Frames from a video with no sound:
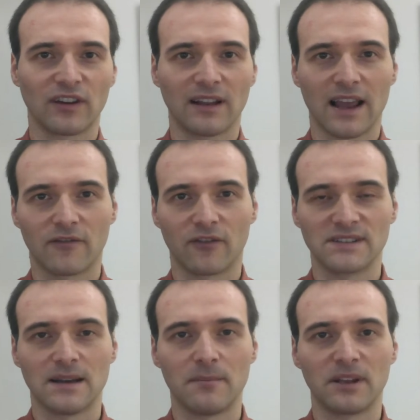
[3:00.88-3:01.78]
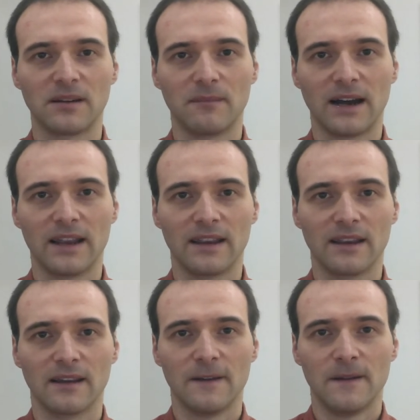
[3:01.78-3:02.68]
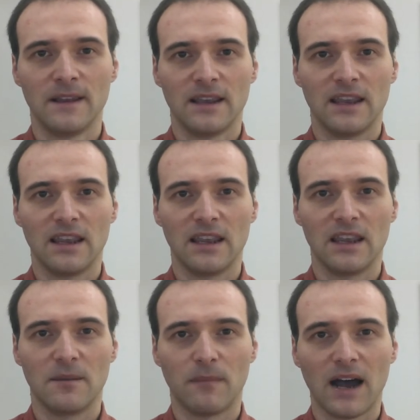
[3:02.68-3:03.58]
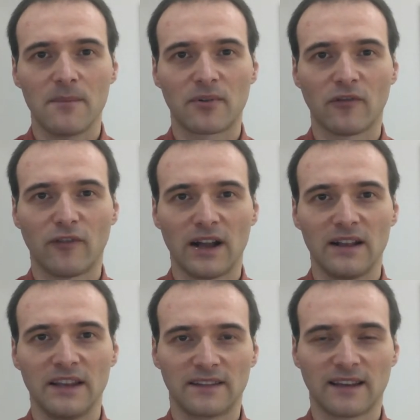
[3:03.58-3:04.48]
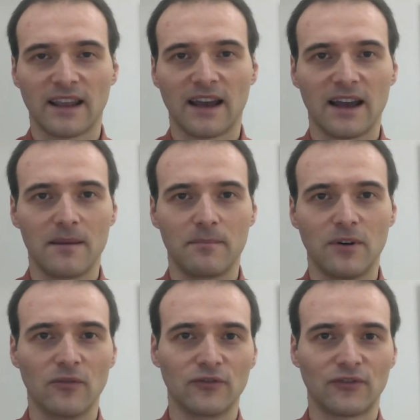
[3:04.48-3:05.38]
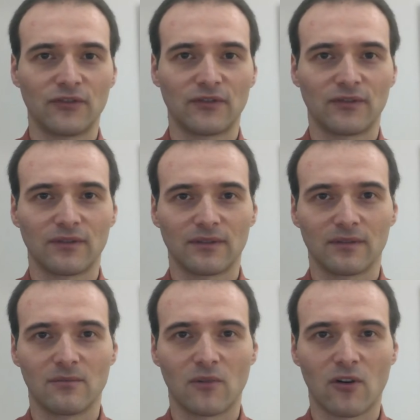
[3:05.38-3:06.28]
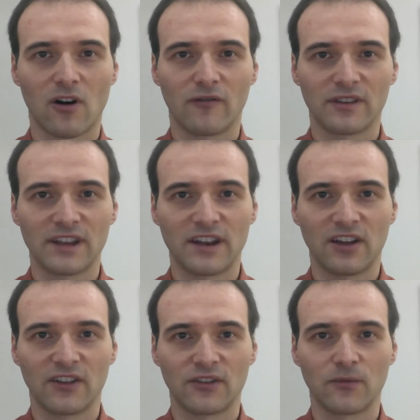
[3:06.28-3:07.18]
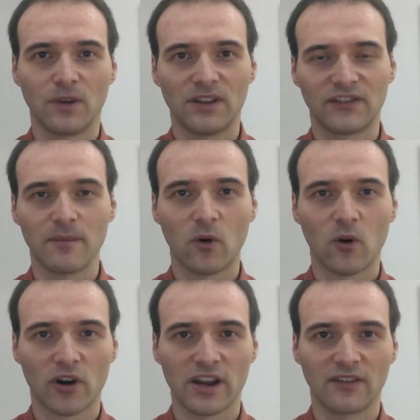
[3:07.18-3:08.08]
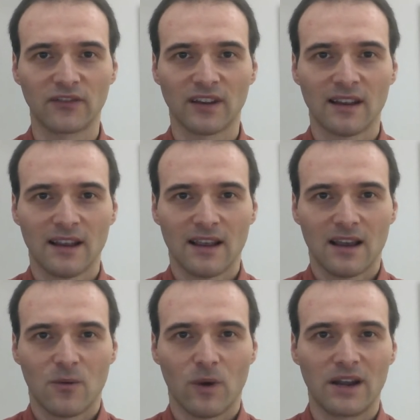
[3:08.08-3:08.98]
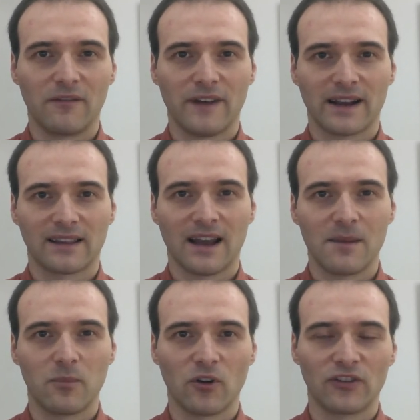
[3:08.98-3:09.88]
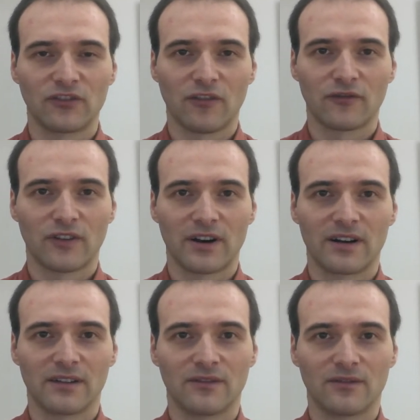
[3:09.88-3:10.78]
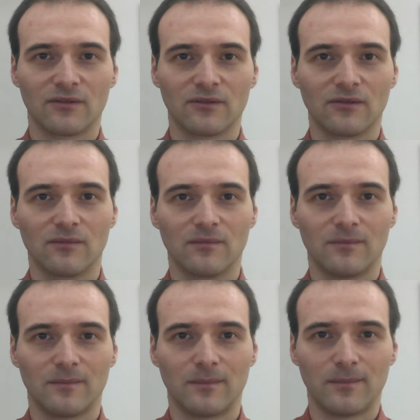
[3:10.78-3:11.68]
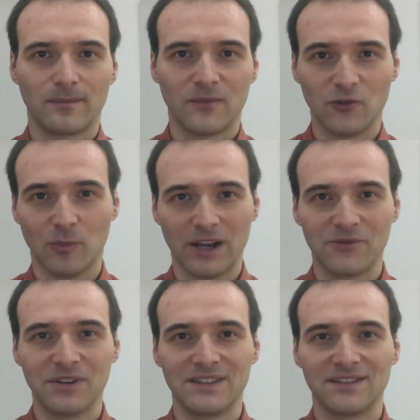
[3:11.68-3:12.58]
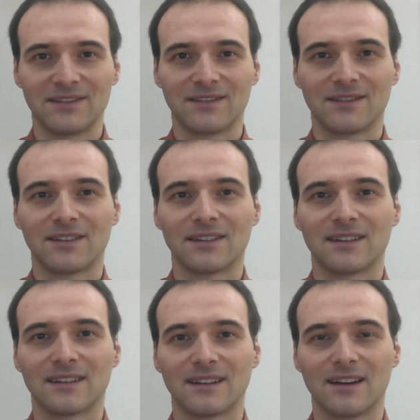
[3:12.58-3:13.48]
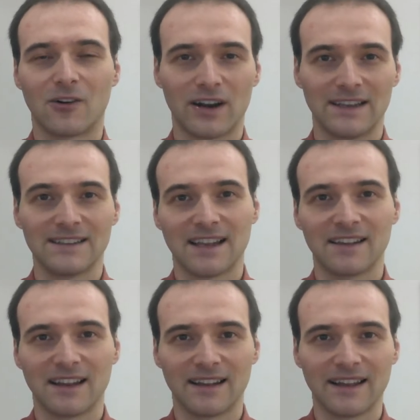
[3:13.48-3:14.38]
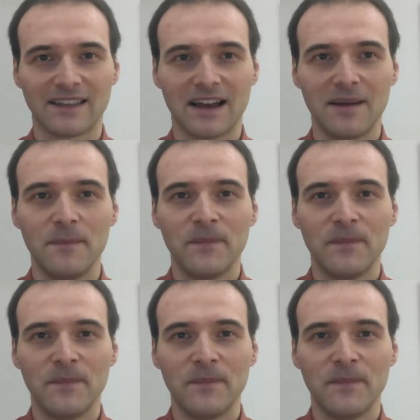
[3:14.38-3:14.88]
Like for example, in my in my profile, they say I post more often than not on Wednesday mornings, when in fact I employ a software to do my tweets, or at least I did at that time.